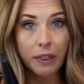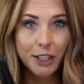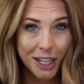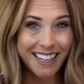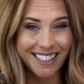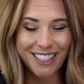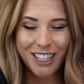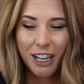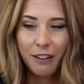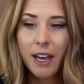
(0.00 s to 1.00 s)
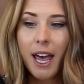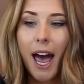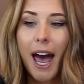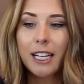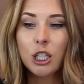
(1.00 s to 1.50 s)
with the GHD Curve,
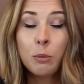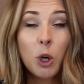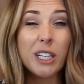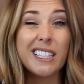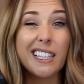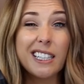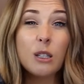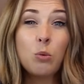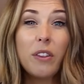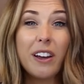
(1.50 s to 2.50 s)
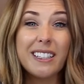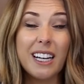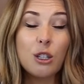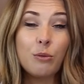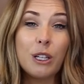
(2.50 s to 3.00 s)
and to be honest, this is the one that I
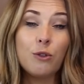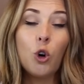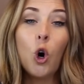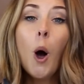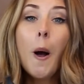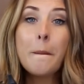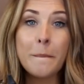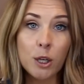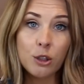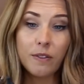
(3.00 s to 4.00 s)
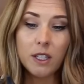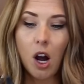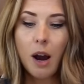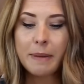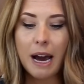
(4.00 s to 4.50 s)
tend to reach for most of the
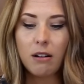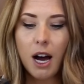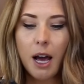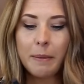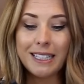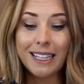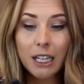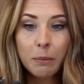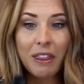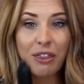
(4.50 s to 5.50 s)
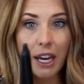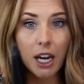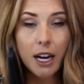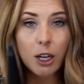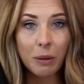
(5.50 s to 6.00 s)
time now. It's a little bit
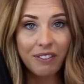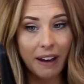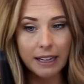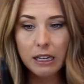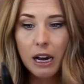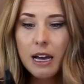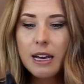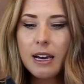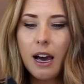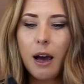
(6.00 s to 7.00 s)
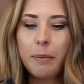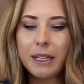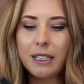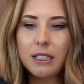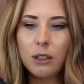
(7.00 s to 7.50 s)
thicker, a little bit fatter, but
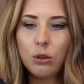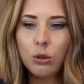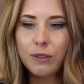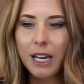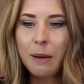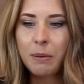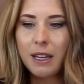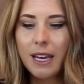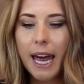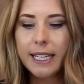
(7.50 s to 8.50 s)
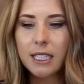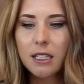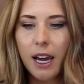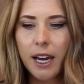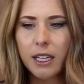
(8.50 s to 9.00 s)
it's still sort of tapered at the end,
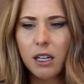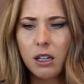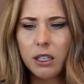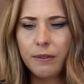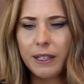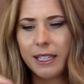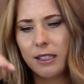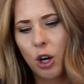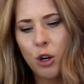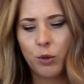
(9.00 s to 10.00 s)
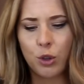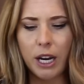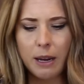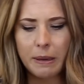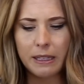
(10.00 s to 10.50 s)
and it kind of, it's an oval
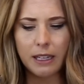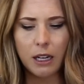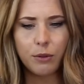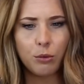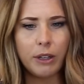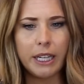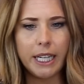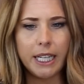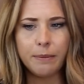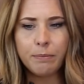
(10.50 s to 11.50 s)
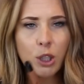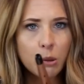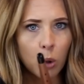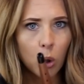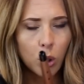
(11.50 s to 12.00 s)
shape instead of a really
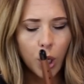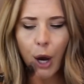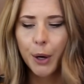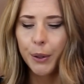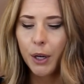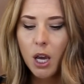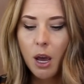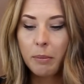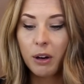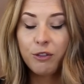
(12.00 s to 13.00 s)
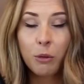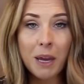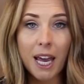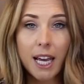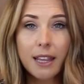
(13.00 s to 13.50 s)
small cone. But for
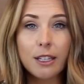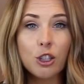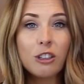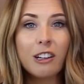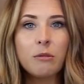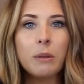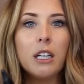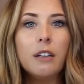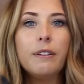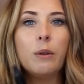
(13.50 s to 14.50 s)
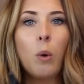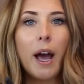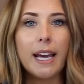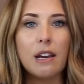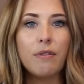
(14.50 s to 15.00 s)
me, this just gives me a lovely
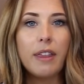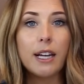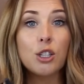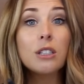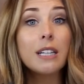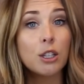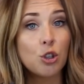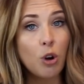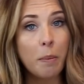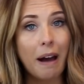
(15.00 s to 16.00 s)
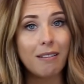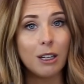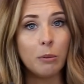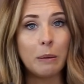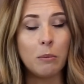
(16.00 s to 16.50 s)
wave that does tend to drop out a
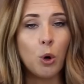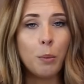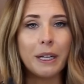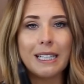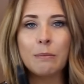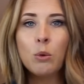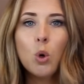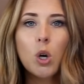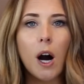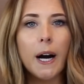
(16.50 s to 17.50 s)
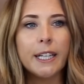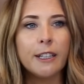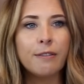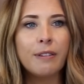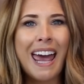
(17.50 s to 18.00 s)
little bit more, but it's more kind
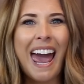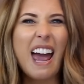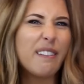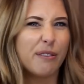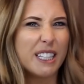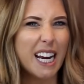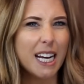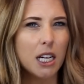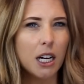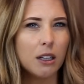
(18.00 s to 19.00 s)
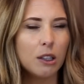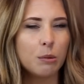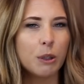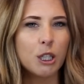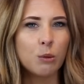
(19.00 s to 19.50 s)
of everyday
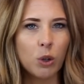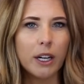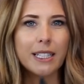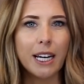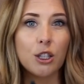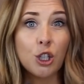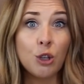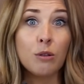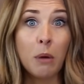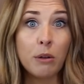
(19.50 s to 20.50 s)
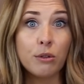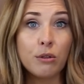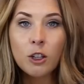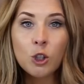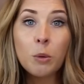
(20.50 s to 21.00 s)
curls, which is what I tend to do the
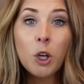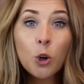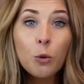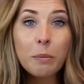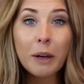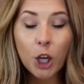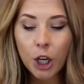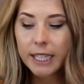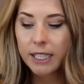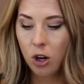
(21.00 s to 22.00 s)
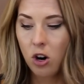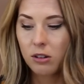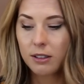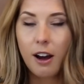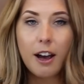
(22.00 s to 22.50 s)
most. So along with my curling
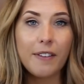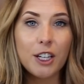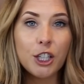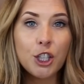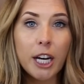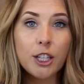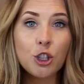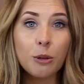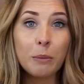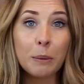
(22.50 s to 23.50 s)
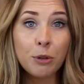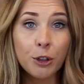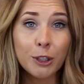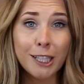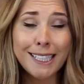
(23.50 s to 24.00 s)
tongs, I've actually changed up my
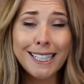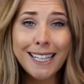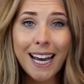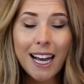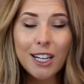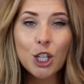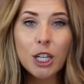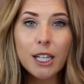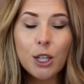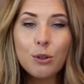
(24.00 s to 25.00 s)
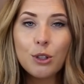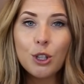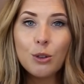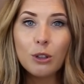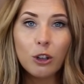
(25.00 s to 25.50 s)
products. I didn't actually used to
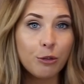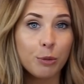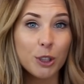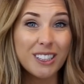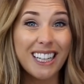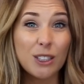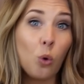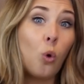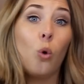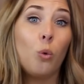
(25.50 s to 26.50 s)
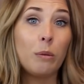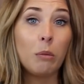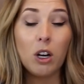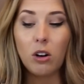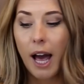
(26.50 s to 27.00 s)
use a lot of products at all with
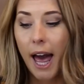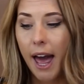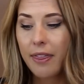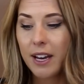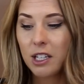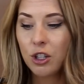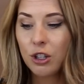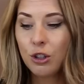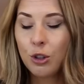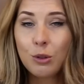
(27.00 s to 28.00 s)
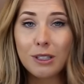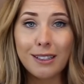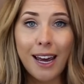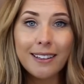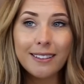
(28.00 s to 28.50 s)
my long hair. They just used to
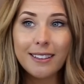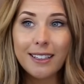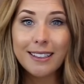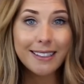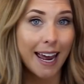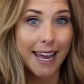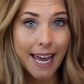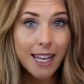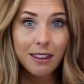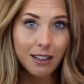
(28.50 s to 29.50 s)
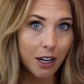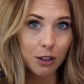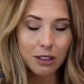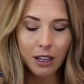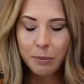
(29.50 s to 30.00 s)
tend to stay in the
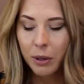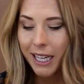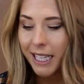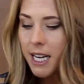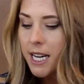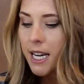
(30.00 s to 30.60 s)
curls that I put in,